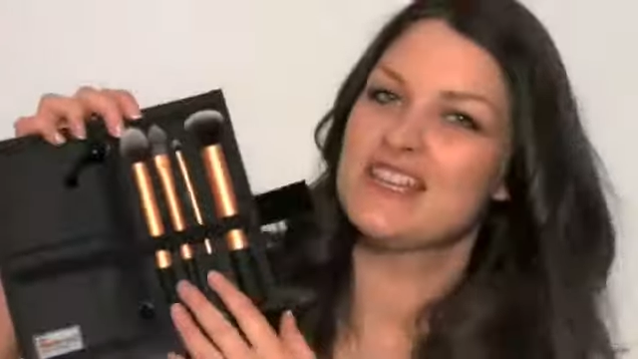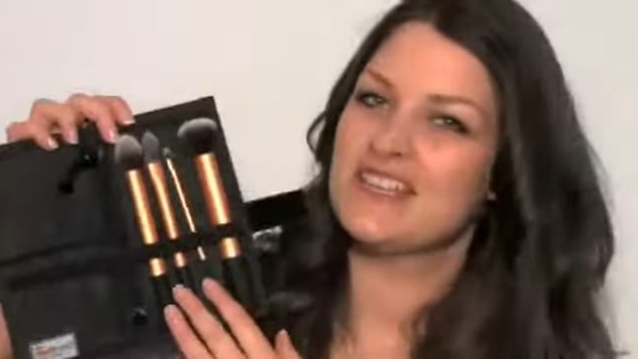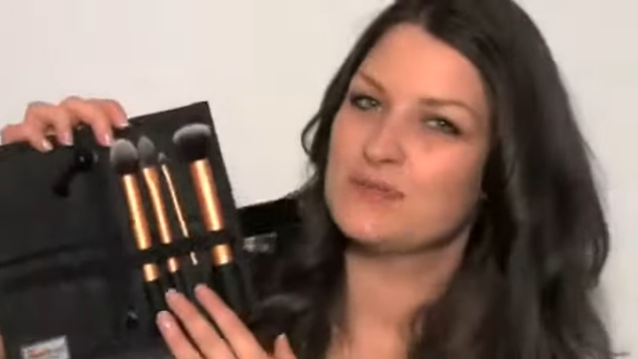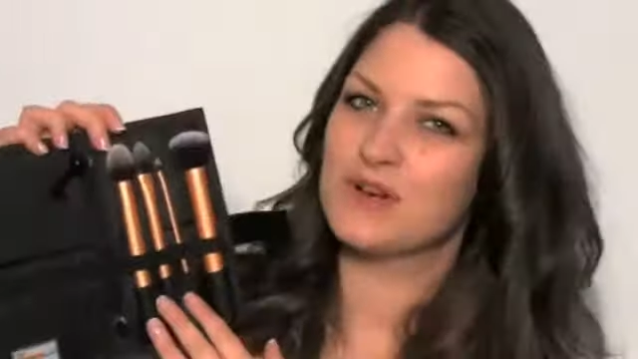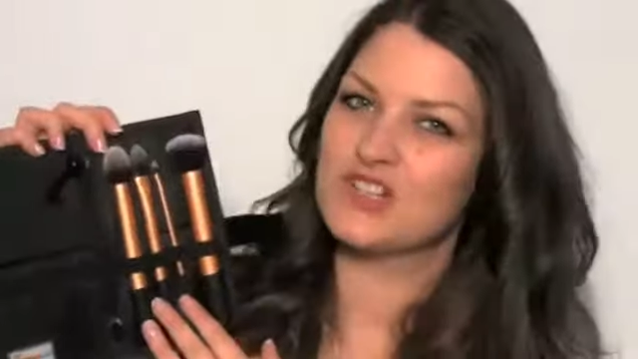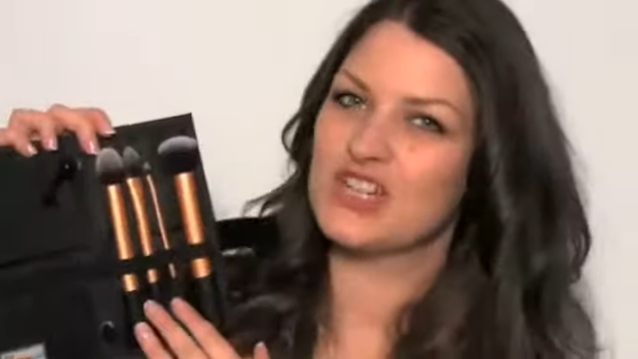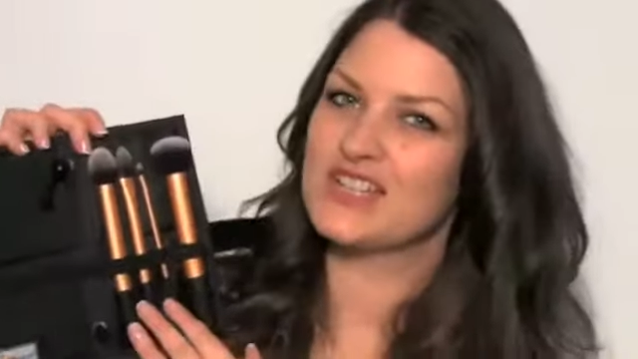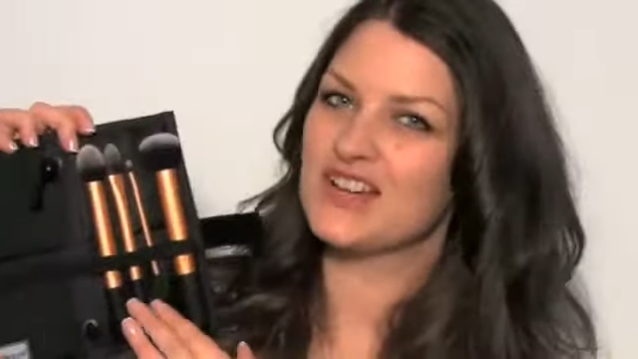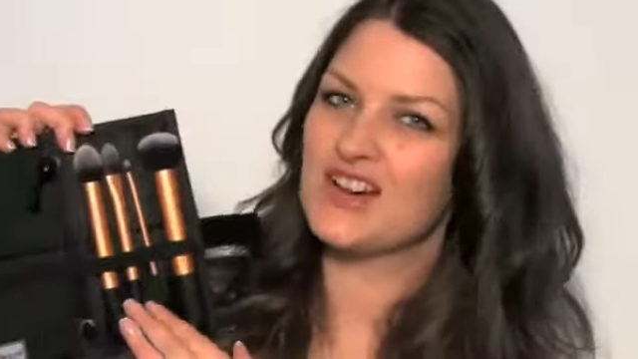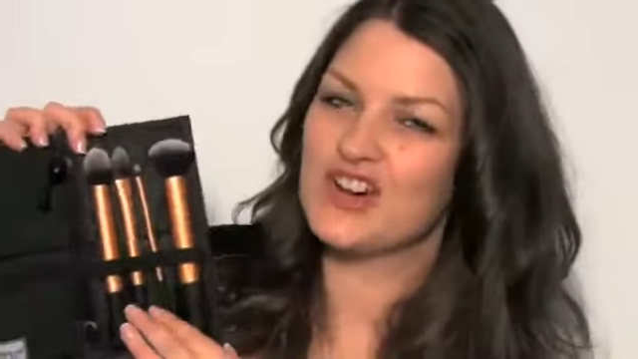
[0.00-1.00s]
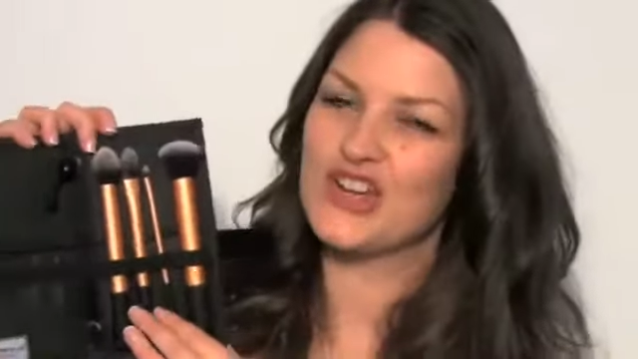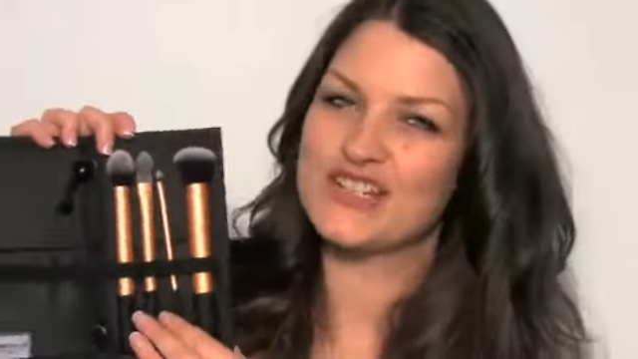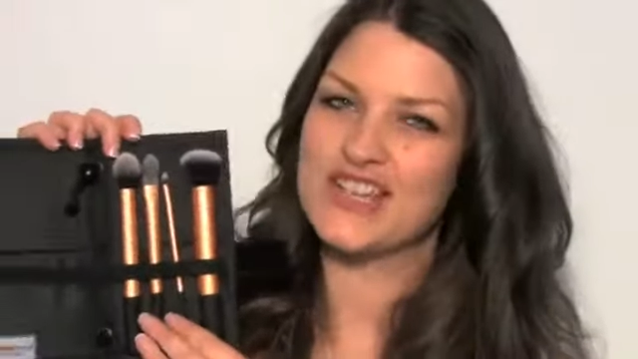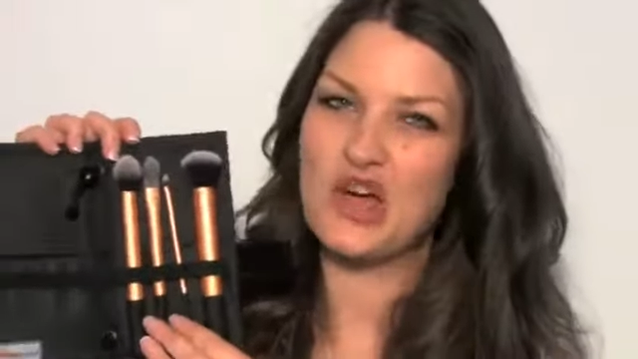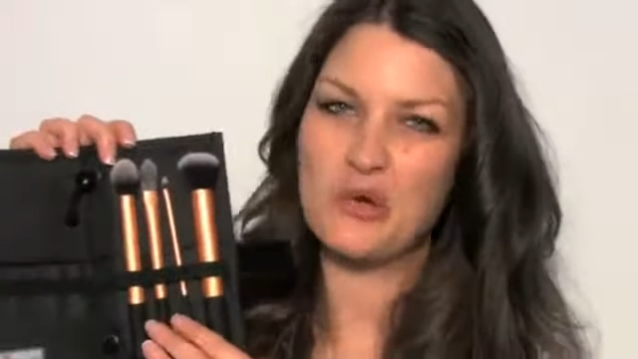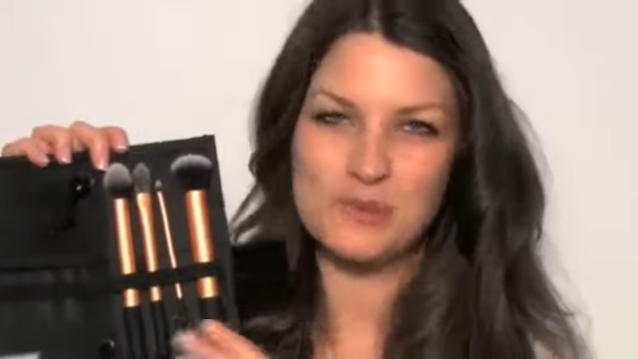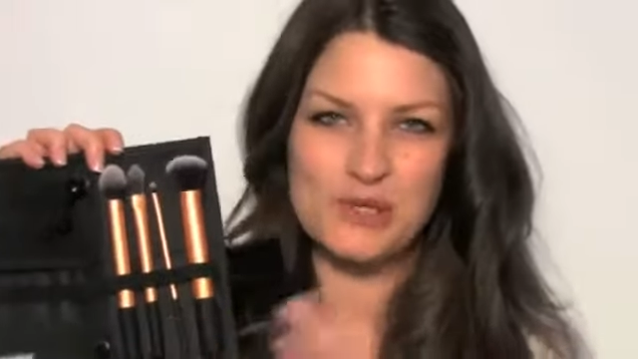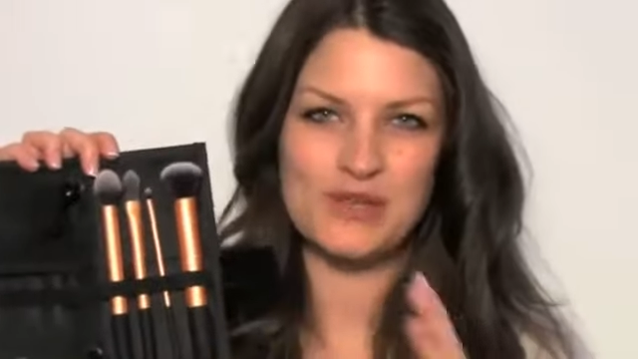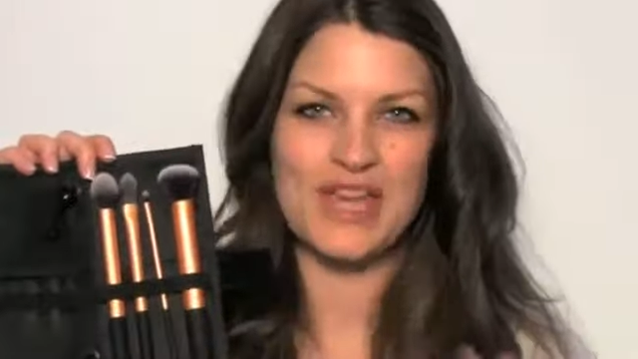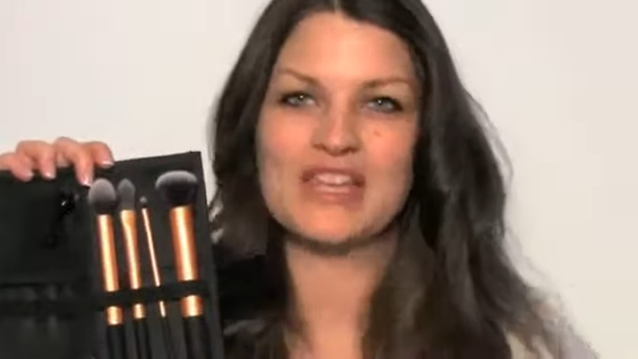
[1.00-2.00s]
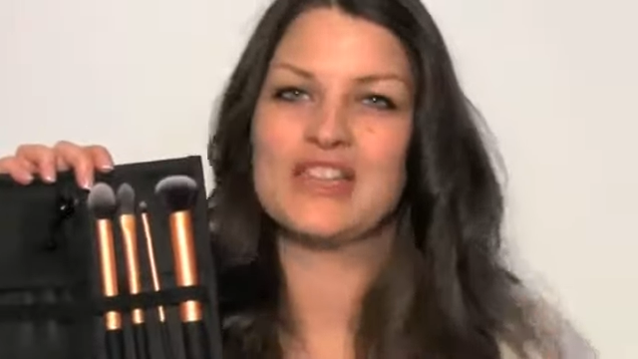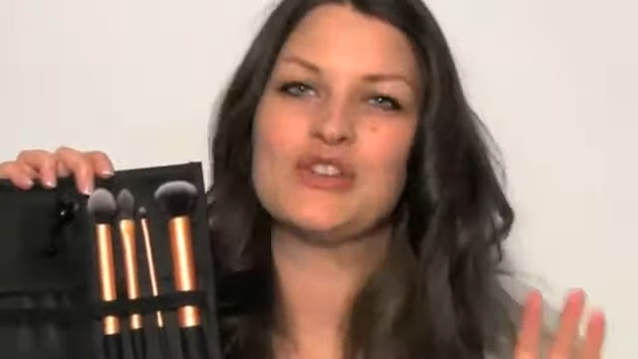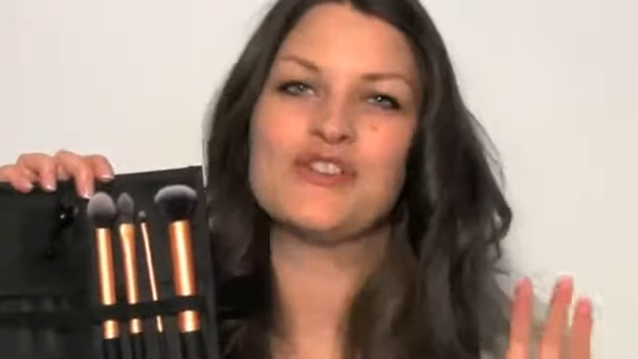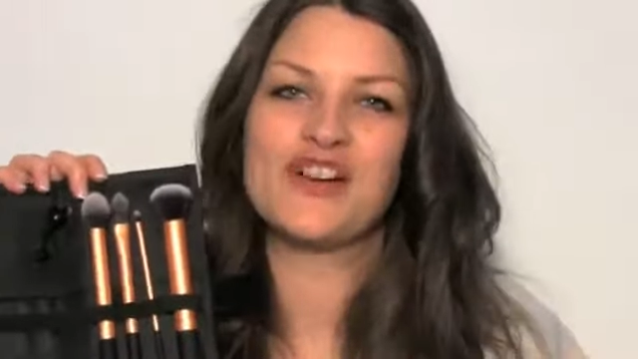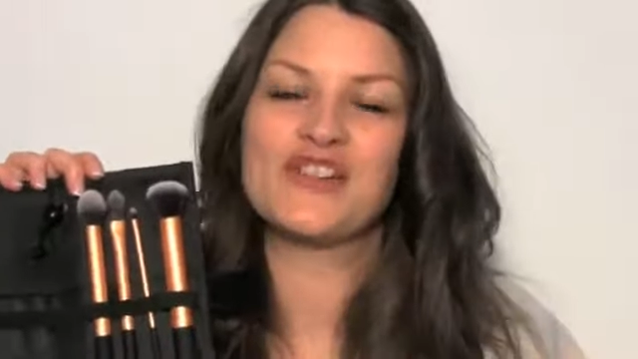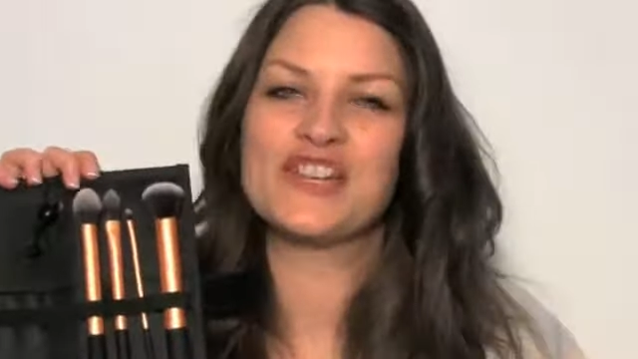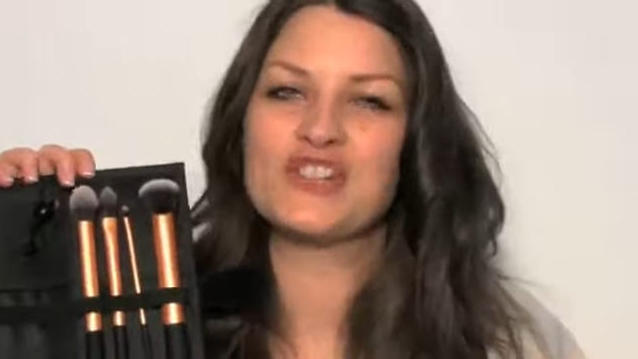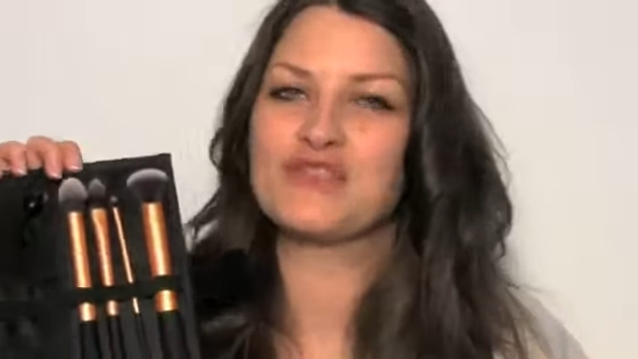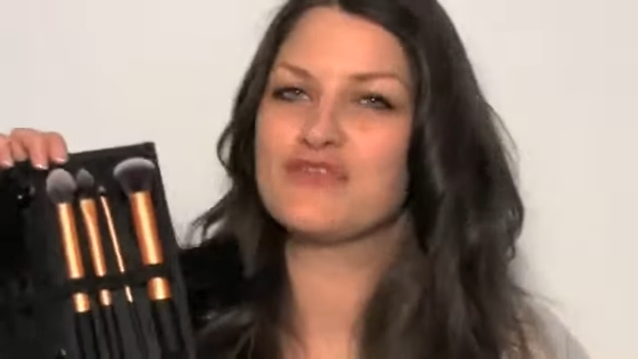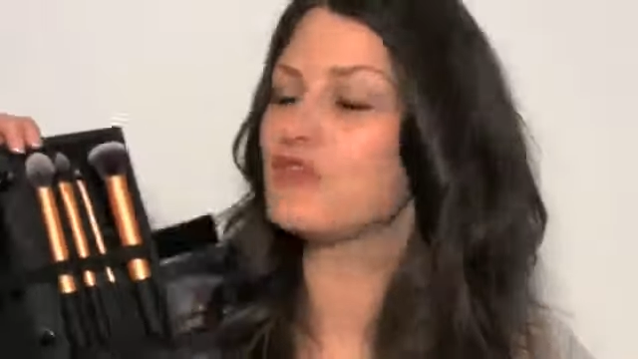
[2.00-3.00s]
These brushes are going to help you get your foundation